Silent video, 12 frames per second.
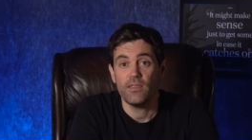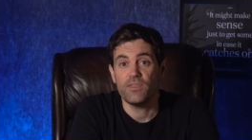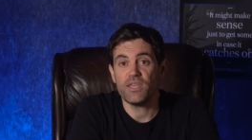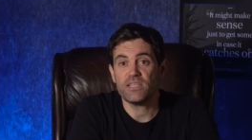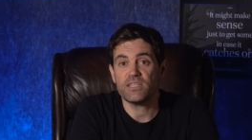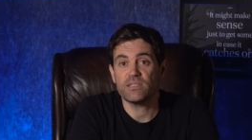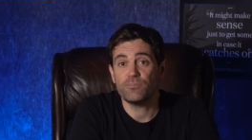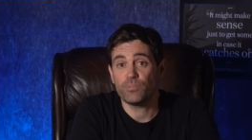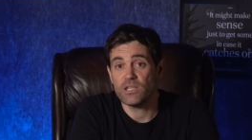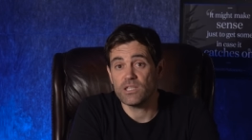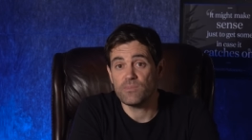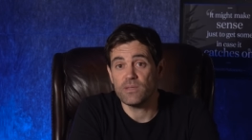This
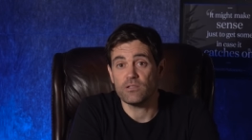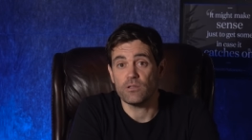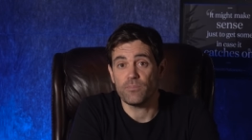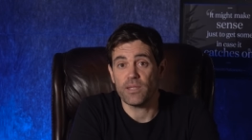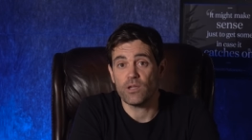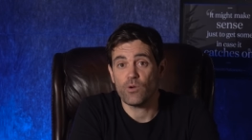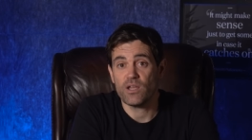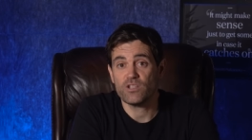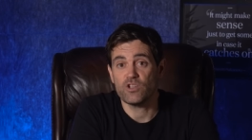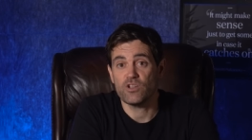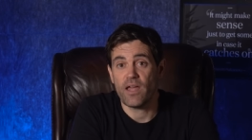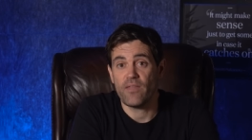brings me to the big
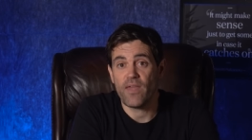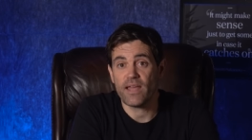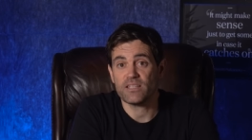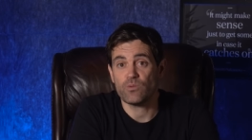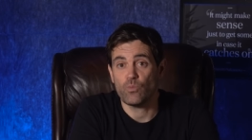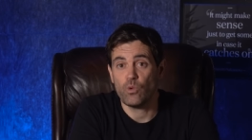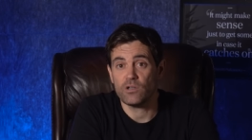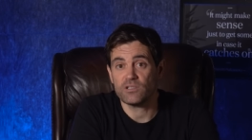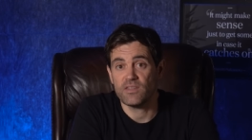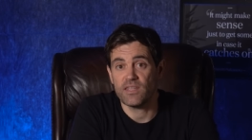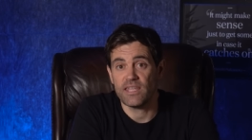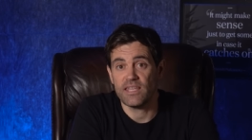question, and that's
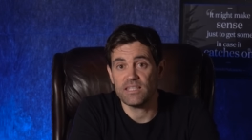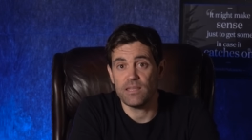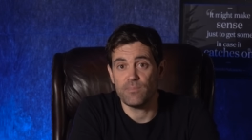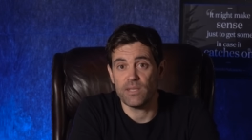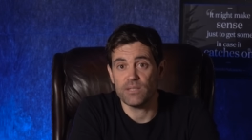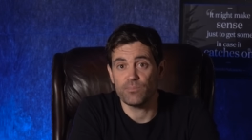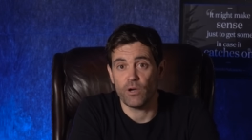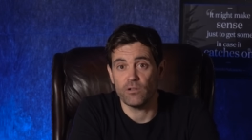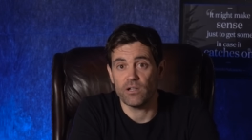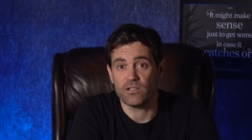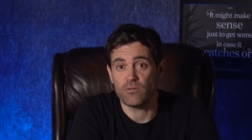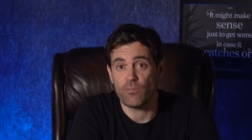what the ECB's
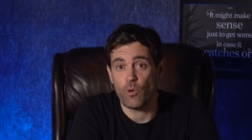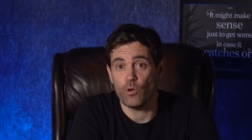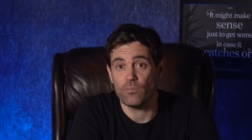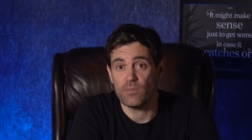progress report